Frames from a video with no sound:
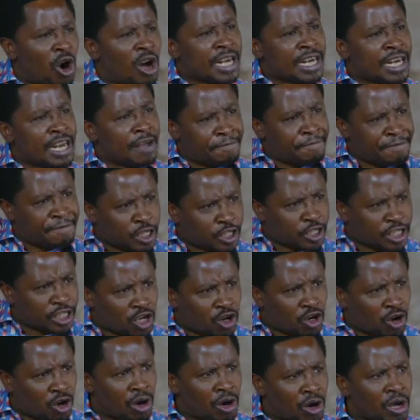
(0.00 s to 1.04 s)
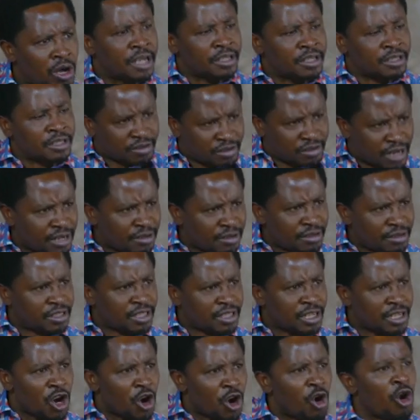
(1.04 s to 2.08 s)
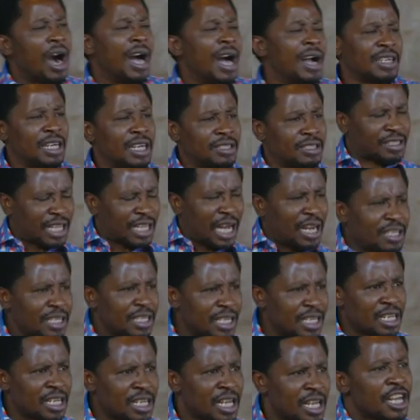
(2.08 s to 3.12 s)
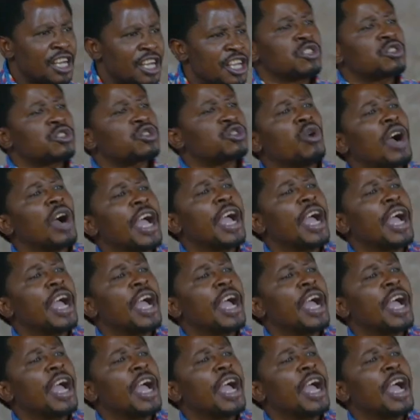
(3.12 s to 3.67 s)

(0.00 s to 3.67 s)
the physical strength or understanding into a